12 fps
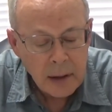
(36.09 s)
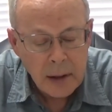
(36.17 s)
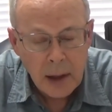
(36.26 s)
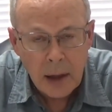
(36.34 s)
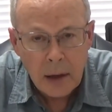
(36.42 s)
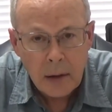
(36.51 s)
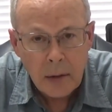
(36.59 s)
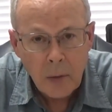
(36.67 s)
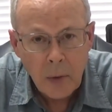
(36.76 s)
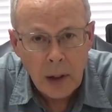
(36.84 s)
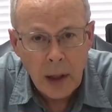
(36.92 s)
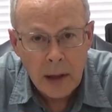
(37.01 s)
then
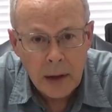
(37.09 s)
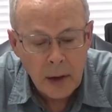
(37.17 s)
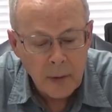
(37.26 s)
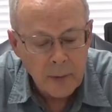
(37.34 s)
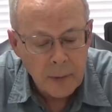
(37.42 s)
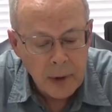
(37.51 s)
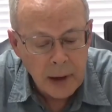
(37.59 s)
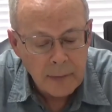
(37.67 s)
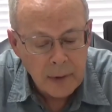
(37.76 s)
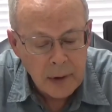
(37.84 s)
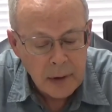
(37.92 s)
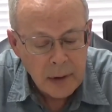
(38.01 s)
will I hear from
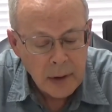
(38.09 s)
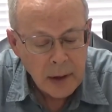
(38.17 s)
heaven